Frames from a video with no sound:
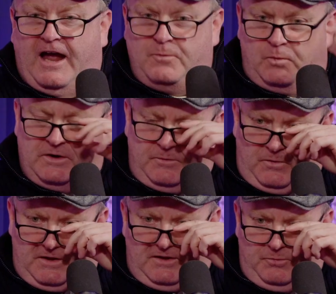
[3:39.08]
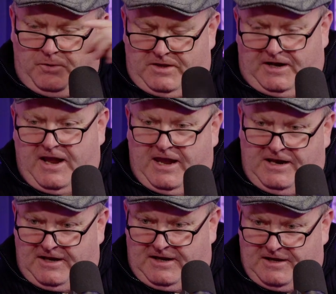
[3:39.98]
And what they're
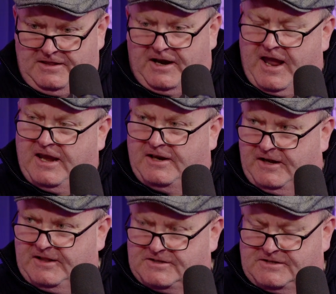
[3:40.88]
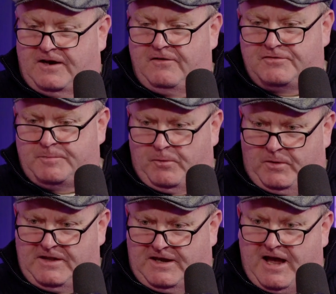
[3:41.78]
angry at themselves, but
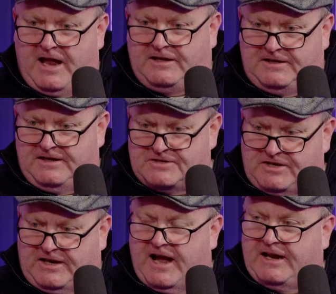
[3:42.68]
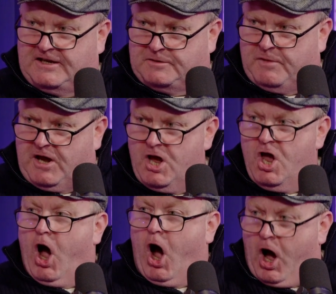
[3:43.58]
what they can't do is they can't admit,
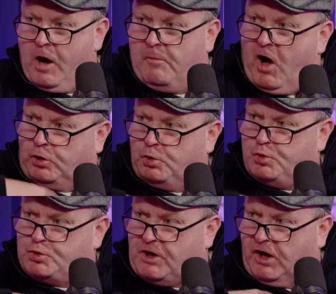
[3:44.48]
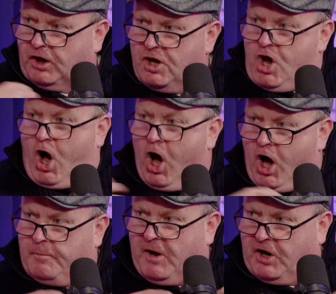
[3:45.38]
I'm a loser,
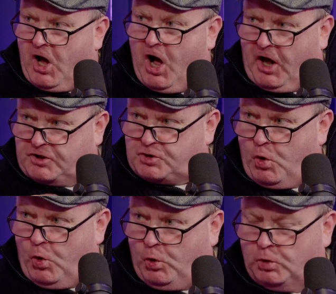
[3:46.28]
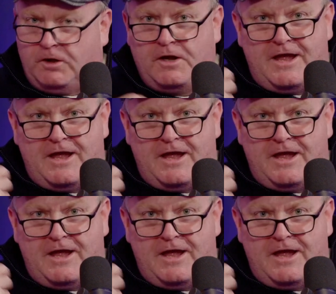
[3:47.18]
I'm an arsehole.